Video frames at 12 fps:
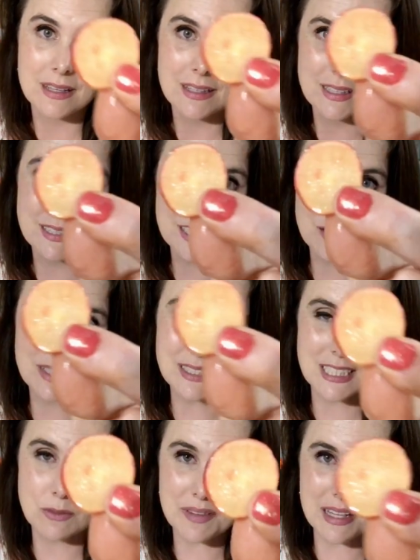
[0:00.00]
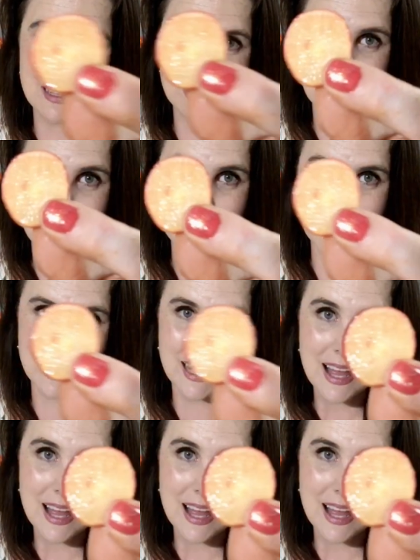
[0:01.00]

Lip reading: So this is what they look like.